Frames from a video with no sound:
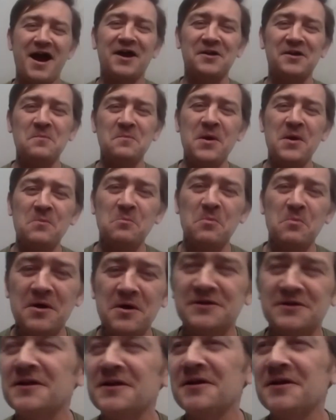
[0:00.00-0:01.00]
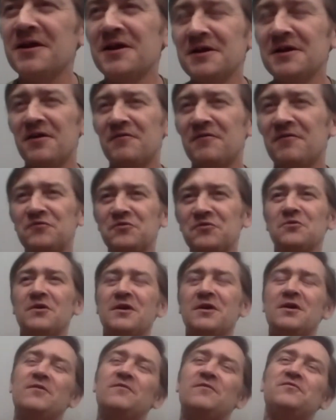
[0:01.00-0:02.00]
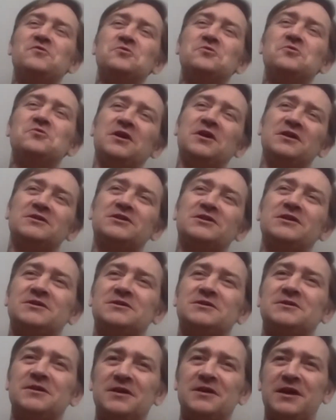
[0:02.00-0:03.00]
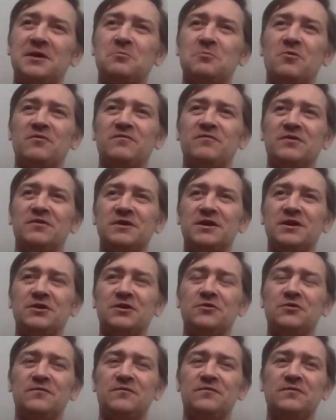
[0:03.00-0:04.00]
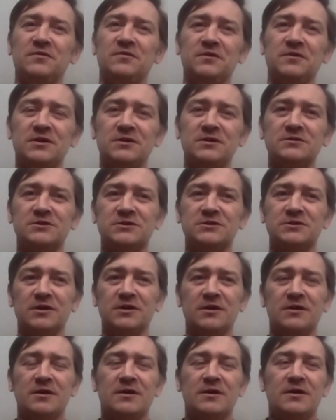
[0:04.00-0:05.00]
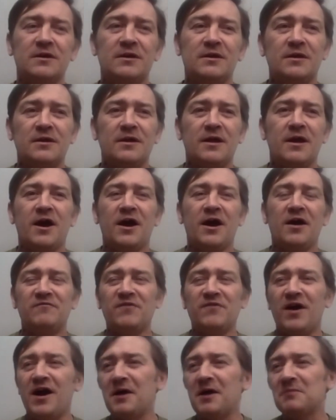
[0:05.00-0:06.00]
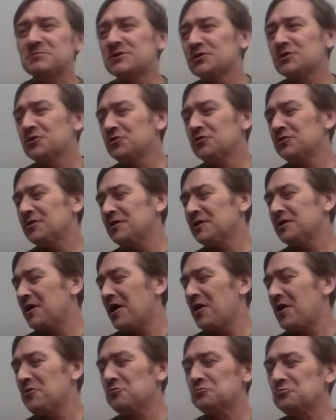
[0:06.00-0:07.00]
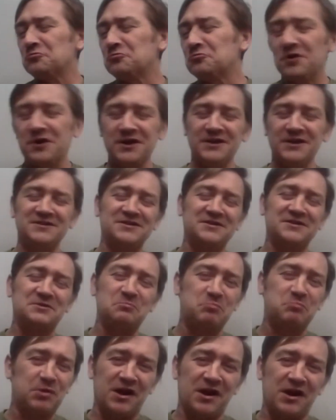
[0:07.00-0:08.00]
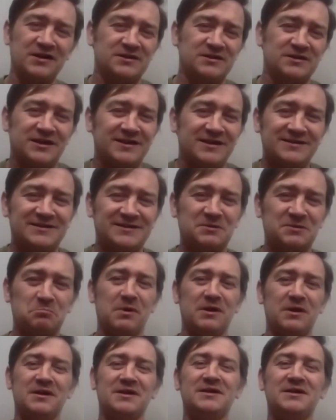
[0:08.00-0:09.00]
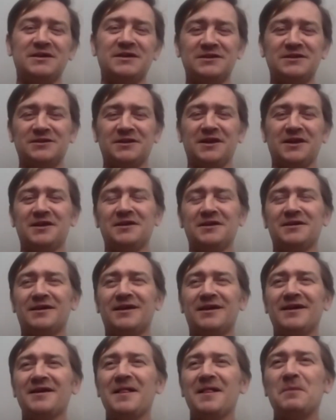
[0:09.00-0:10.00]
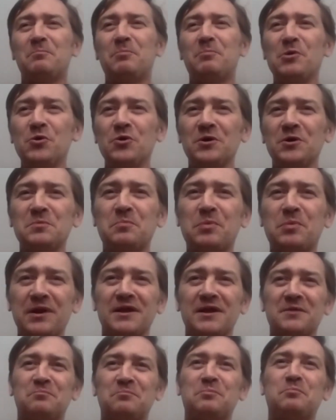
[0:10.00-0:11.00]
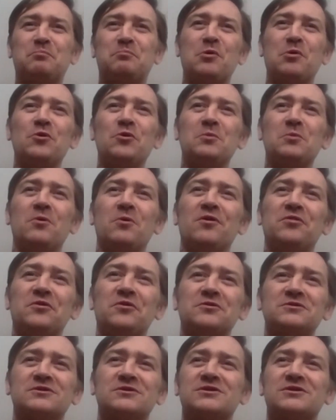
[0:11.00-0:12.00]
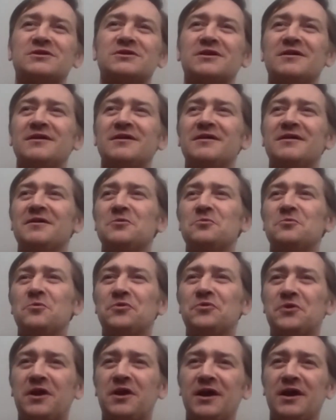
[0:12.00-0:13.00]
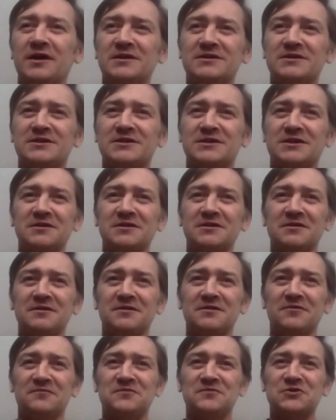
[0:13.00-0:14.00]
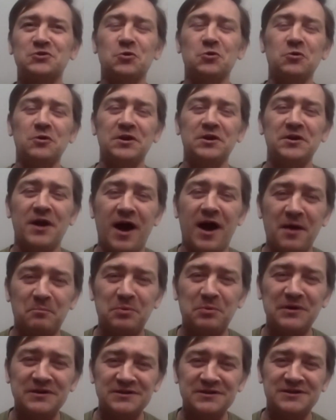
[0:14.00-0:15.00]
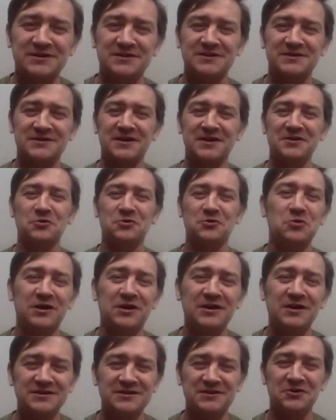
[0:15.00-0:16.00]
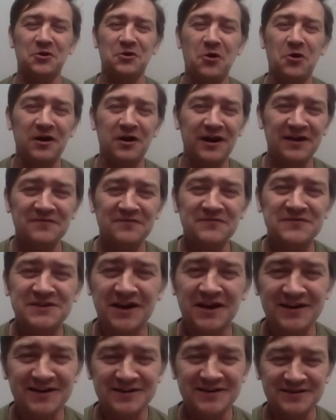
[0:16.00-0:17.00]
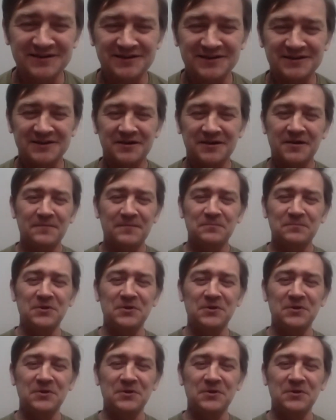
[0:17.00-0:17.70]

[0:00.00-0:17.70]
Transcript: I remember like a few few cases that came over here over the years that have absolutely outraged British sensibilities, like poor pre- poor mothers with kids and they've stolen nappies and cookies and got a life sentence. Yeah.